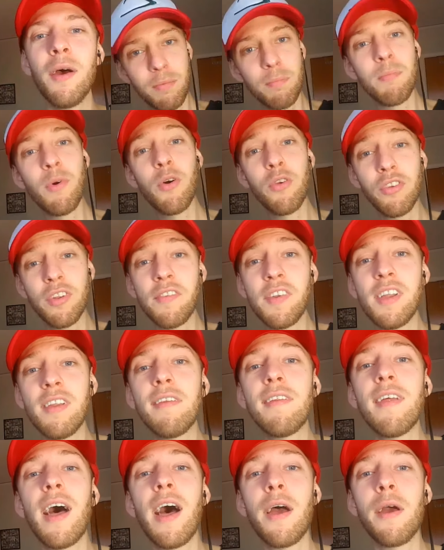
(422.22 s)
Most of the
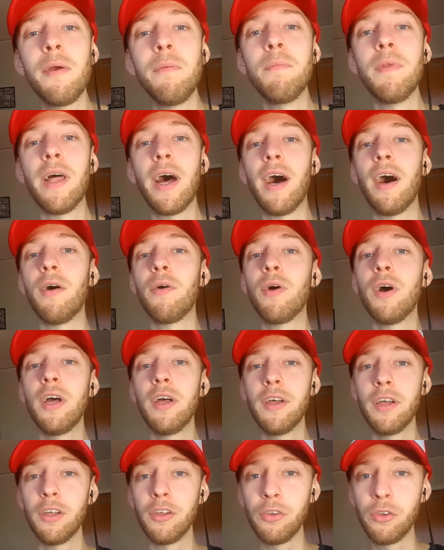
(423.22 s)
time now,
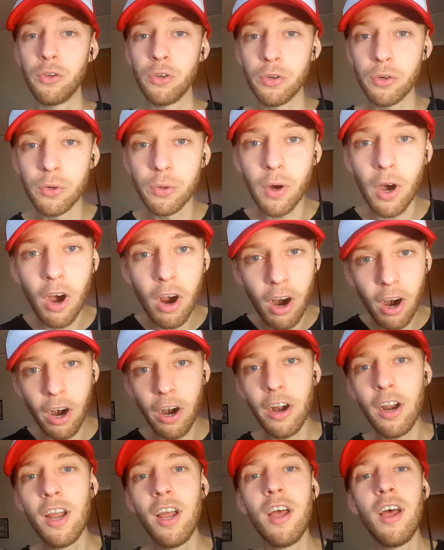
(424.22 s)
you
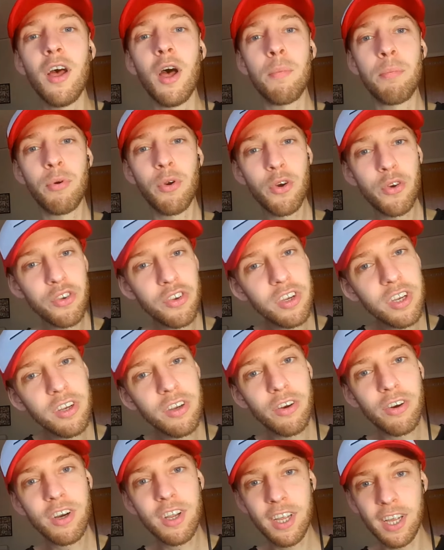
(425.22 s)
are approaching
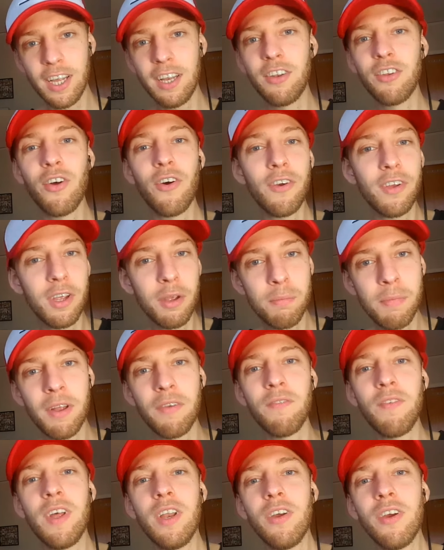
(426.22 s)
your kid, talking about
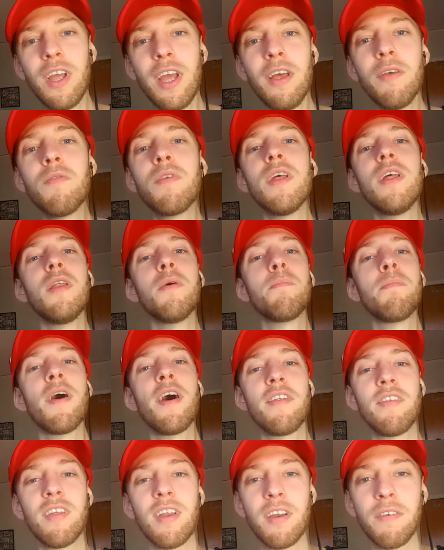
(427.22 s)
video games in a
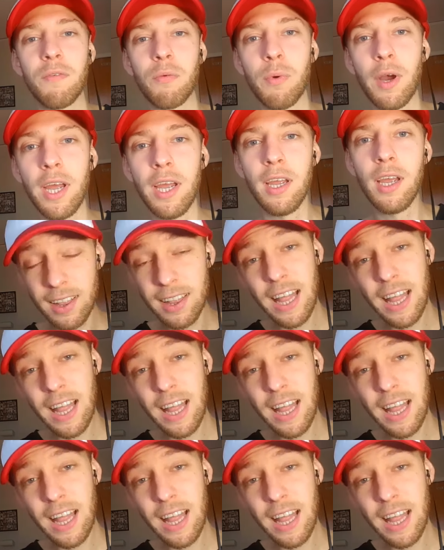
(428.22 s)
positive way.